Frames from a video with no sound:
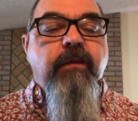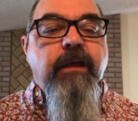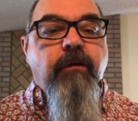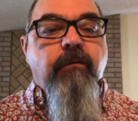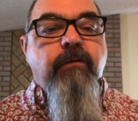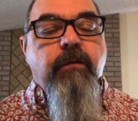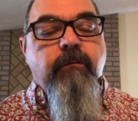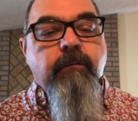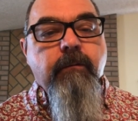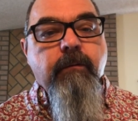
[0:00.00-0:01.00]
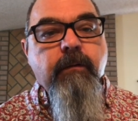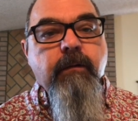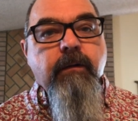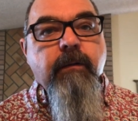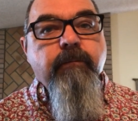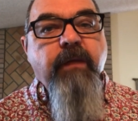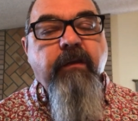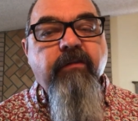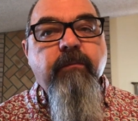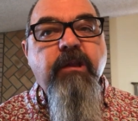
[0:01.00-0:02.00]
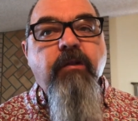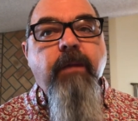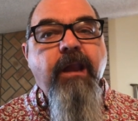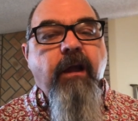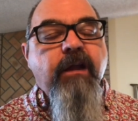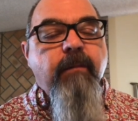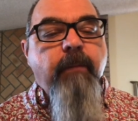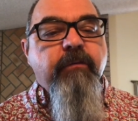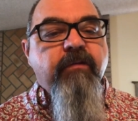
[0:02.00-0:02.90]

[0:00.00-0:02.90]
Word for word: the interview. That doesn't mean you may not come up with